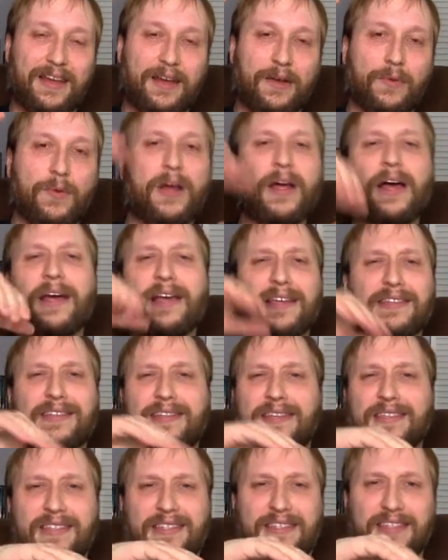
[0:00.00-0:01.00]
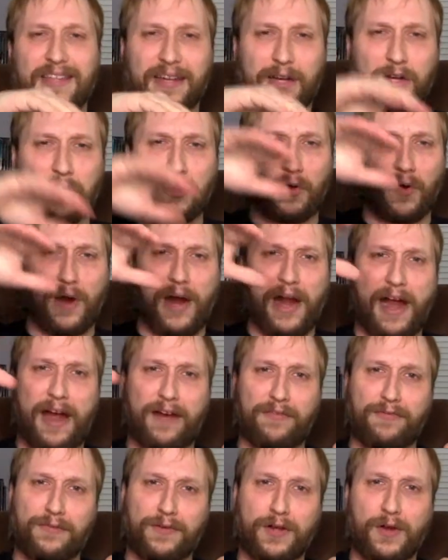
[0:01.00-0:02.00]
well, I guess because it's like a
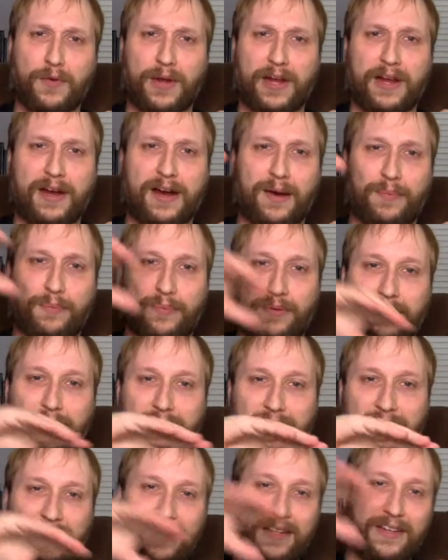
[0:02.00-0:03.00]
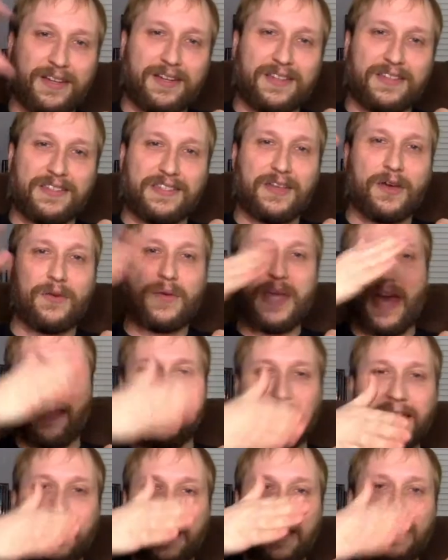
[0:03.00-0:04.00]
graph going up. So yeah,
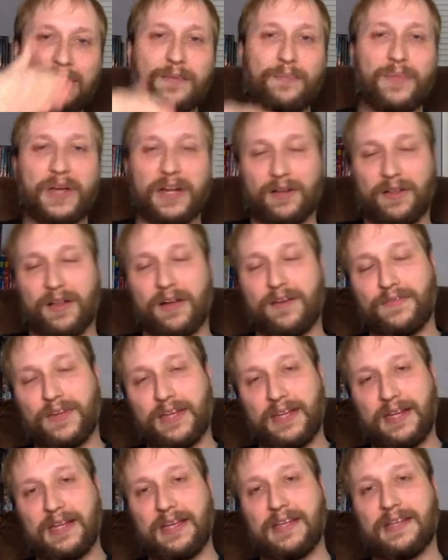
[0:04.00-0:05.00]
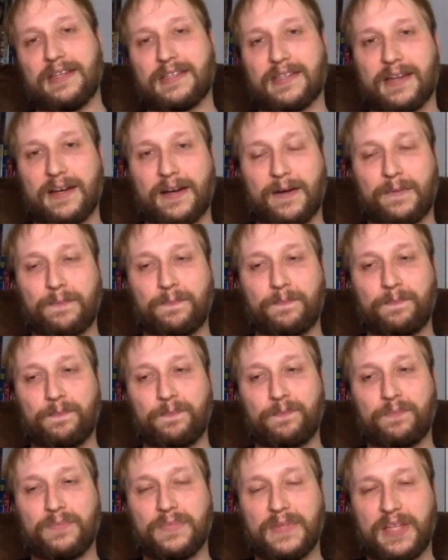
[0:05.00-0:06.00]
like in the middle of it is um
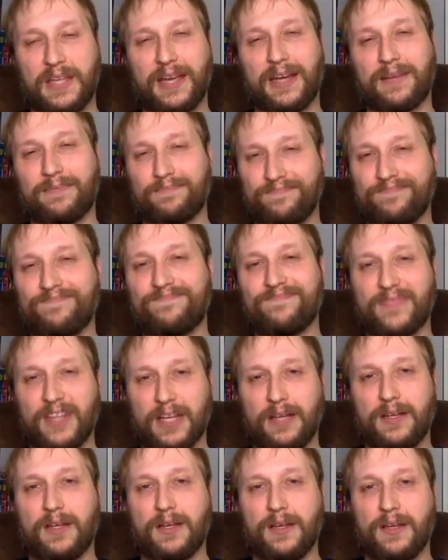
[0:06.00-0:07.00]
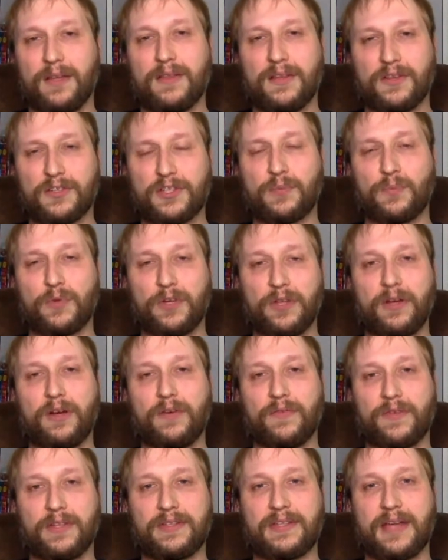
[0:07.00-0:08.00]
yeah. There's some really
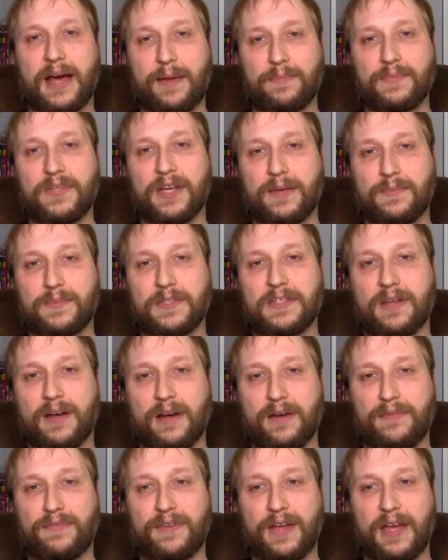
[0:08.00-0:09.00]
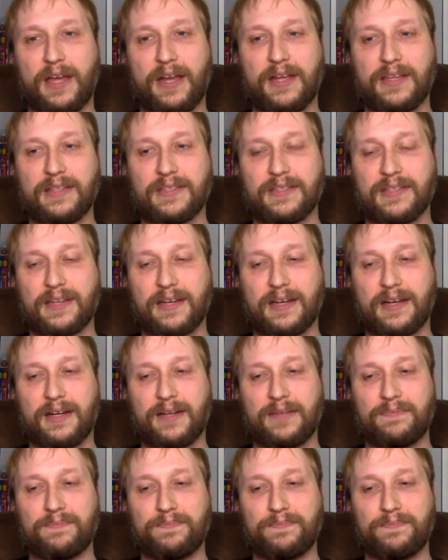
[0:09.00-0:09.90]
over the top type stuff, and it's uh